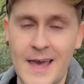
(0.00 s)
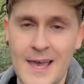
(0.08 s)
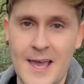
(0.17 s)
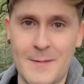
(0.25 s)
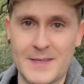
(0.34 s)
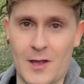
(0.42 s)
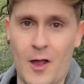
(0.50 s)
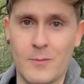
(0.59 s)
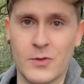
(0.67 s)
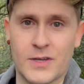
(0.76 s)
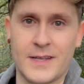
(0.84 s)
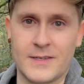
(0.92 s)
it means I'm
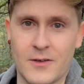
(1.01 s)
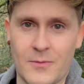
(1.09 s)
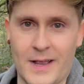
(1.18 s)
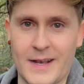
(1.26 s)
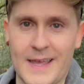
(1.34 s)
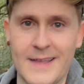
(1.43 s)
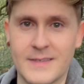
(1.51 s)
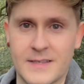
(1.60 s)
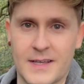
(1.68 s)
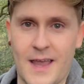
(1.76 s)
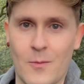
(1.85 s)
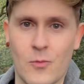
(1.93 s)
looking directly into the
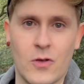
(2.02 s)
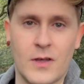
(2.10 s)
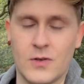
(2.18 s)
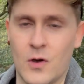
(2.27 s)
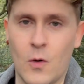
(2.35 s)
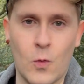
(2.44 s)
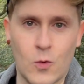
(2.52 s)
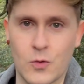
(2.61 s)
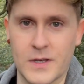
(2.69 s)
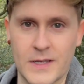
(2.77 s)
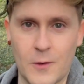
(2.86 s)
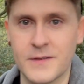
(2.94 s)
camera and not
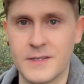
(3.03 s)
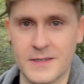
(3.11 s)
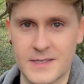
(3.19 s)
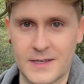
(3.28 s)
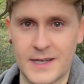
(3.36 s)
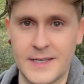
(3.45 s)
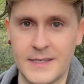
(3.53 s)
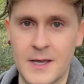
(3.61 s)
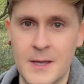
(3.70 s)
awkwardly off to the side.